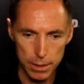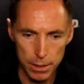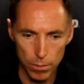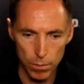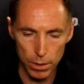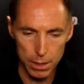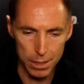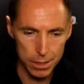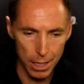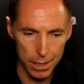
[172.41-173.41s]
you know, really
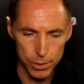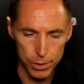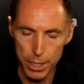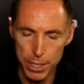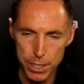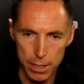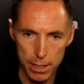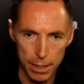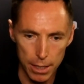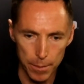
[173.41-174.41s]
just concentration,
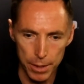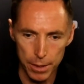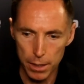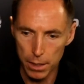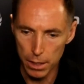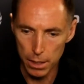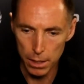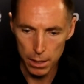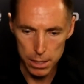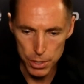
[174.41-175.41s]
like coming
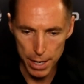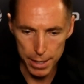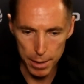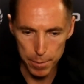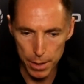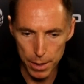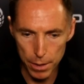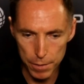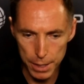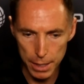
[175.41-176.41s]
to try to get better
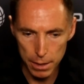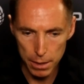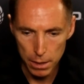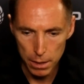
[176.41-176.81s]
every day.